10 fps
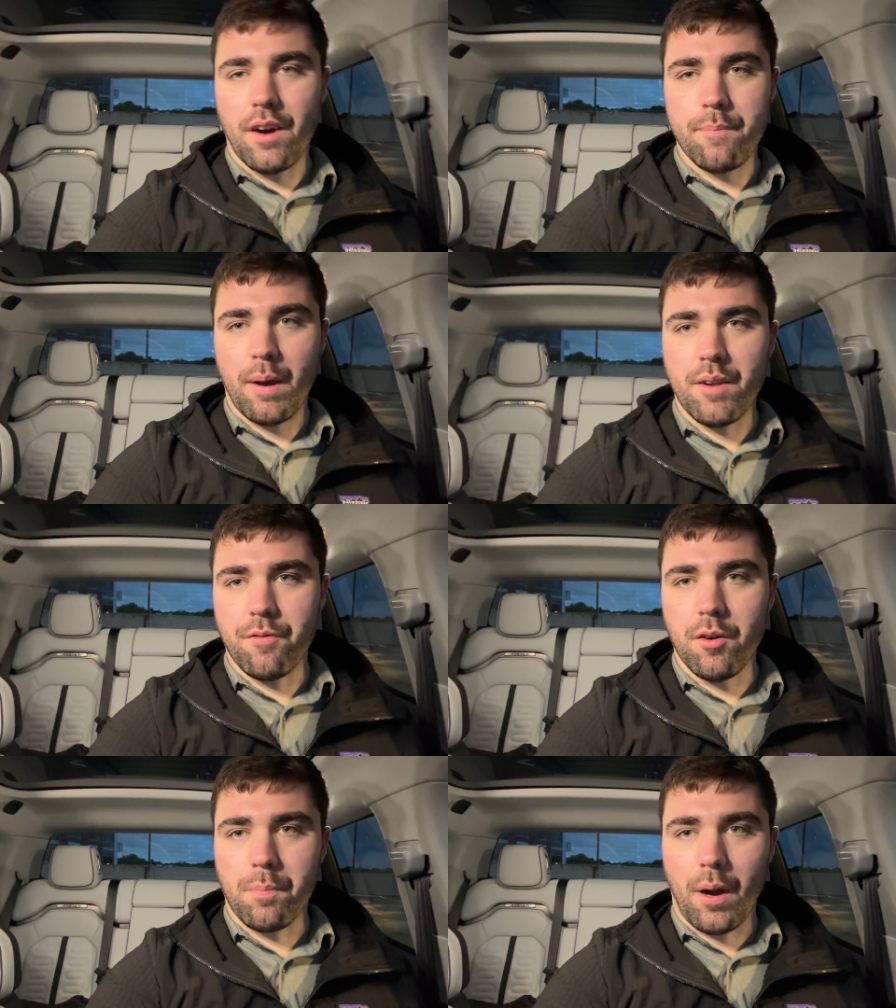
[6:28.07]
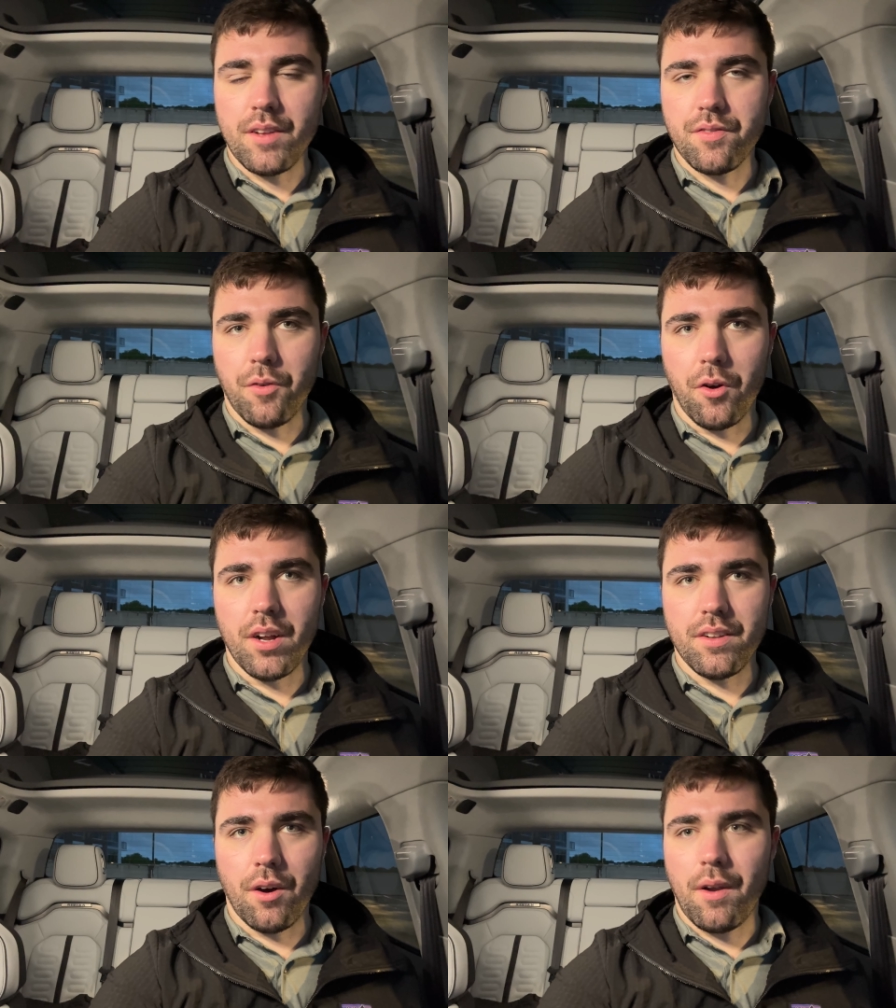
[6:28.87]
I paid full price for
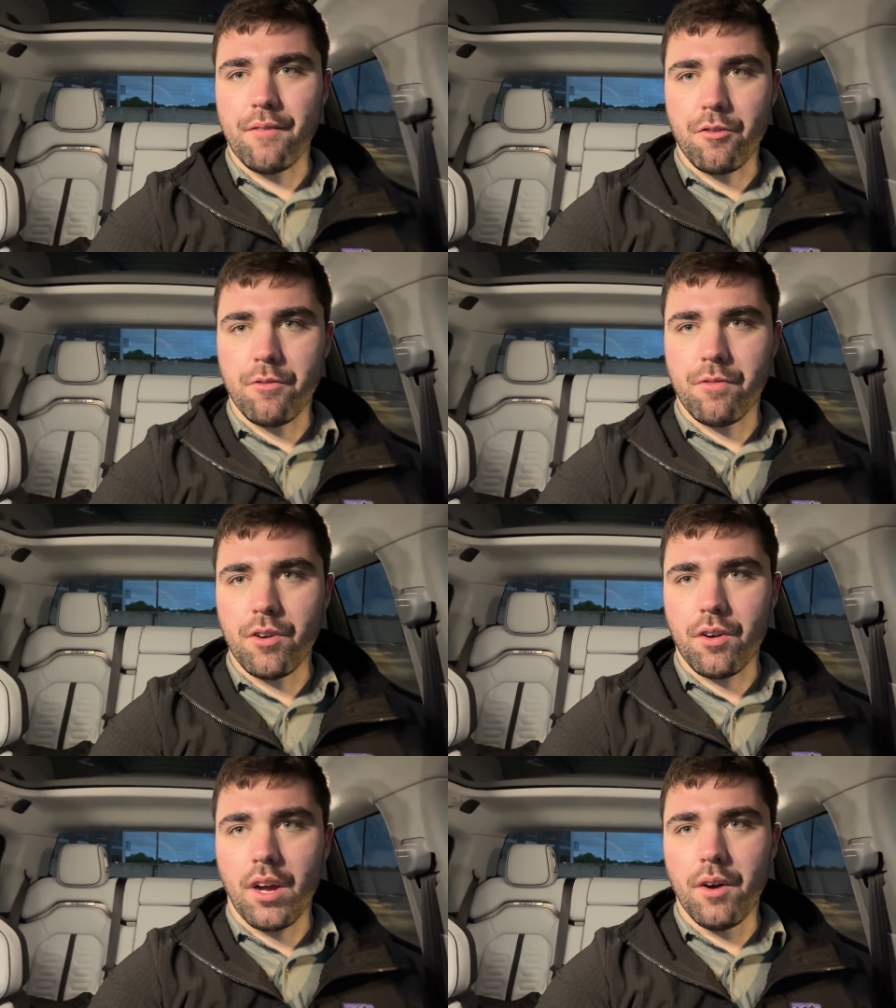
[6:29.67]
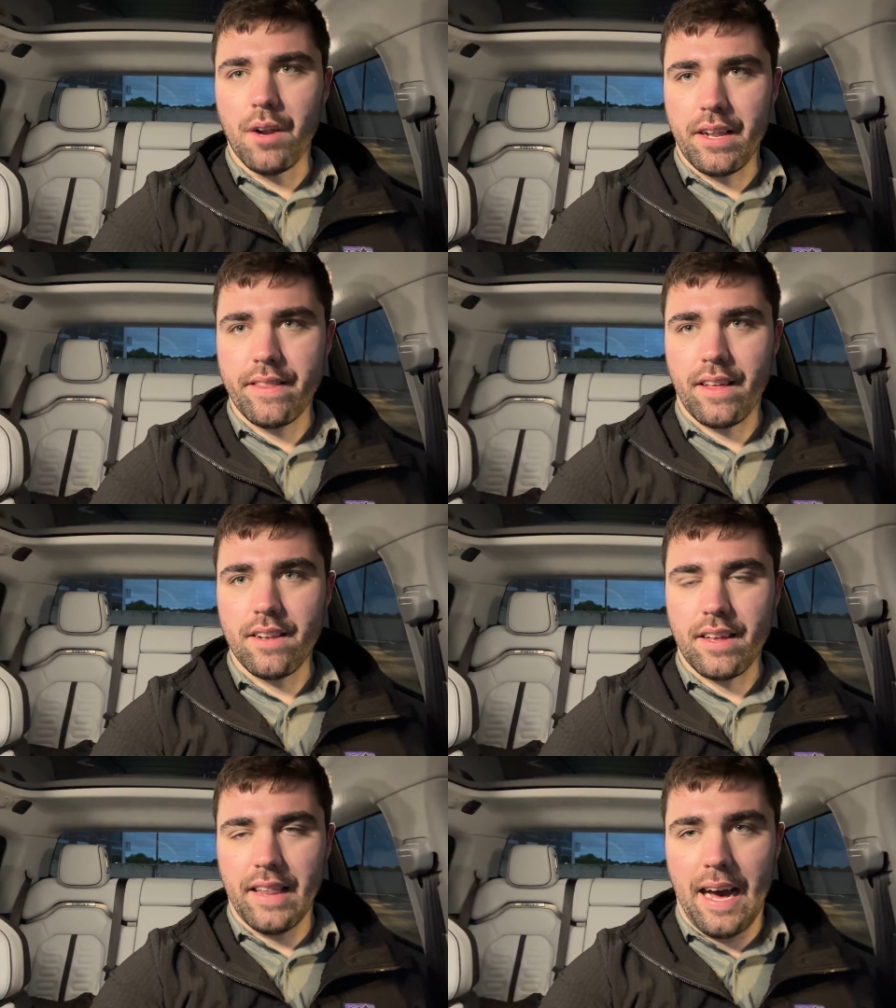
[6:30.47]
it. Don't have a referral code, anything
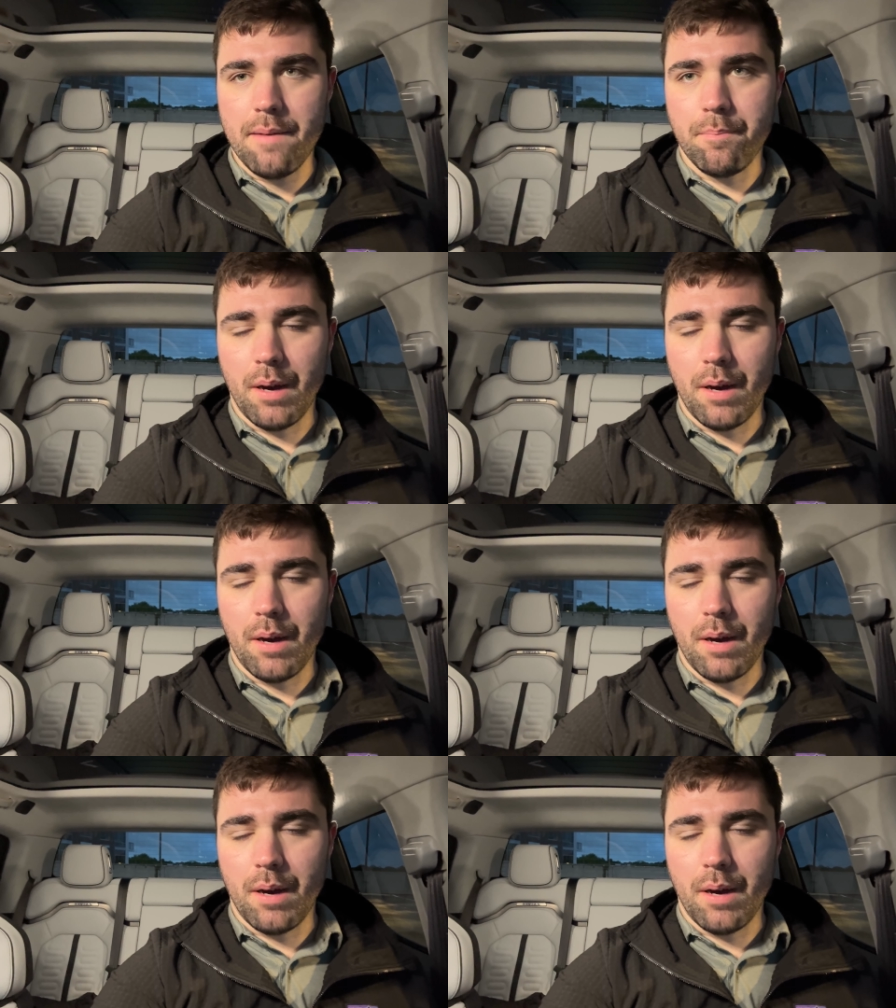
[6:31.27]
like that.